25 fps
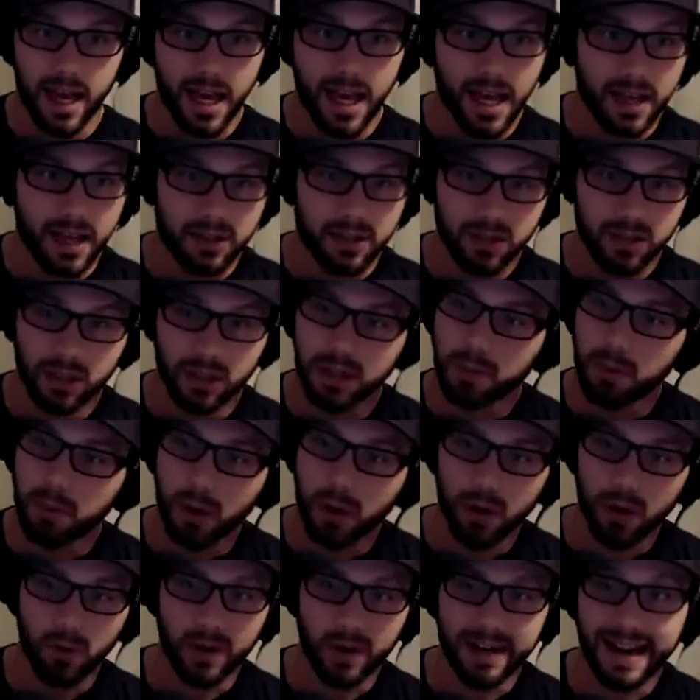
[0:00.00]
to the
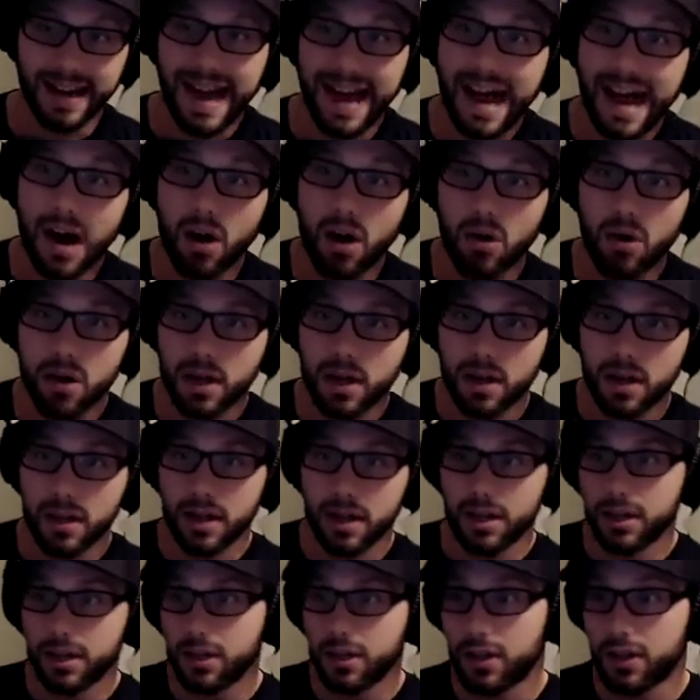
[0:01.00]
point where now,
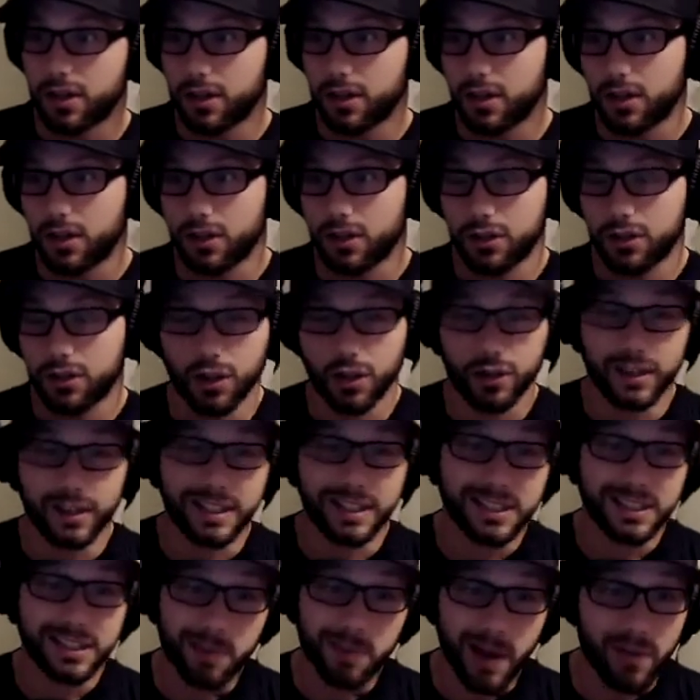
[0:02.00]

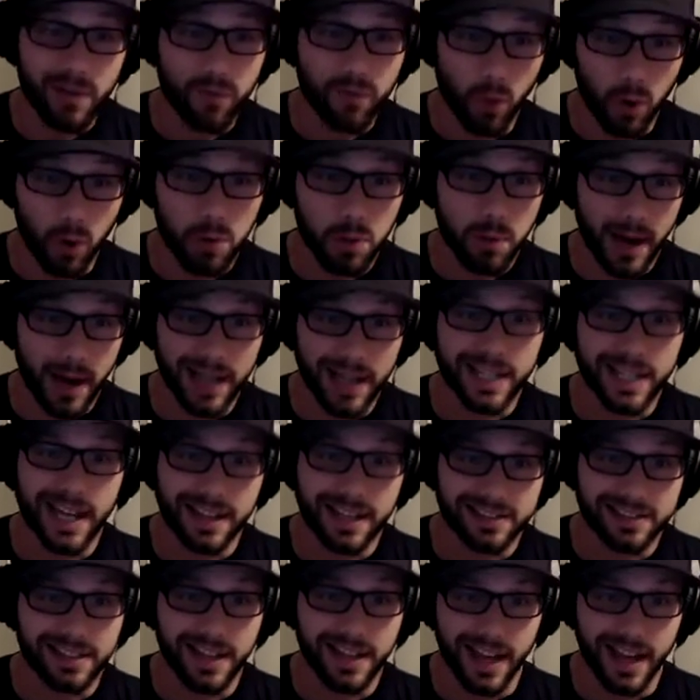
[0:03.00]
this is my 4th
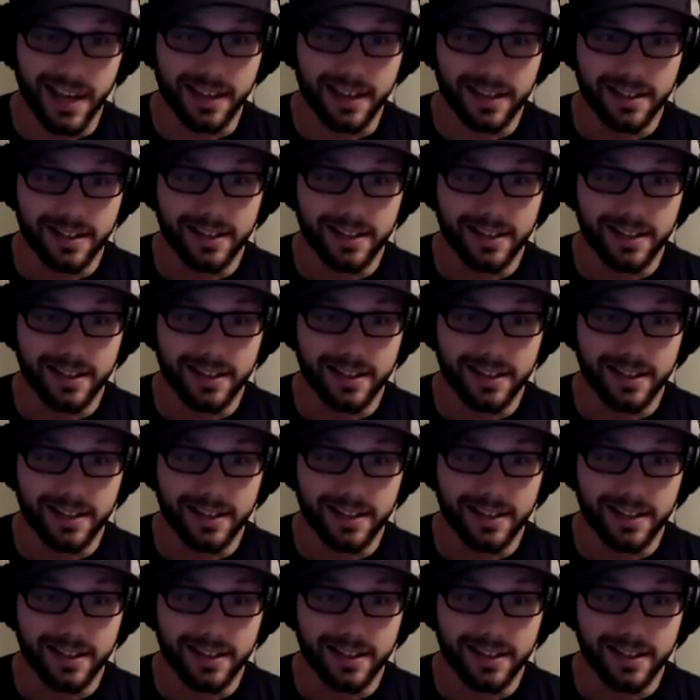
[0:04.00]
podcast today.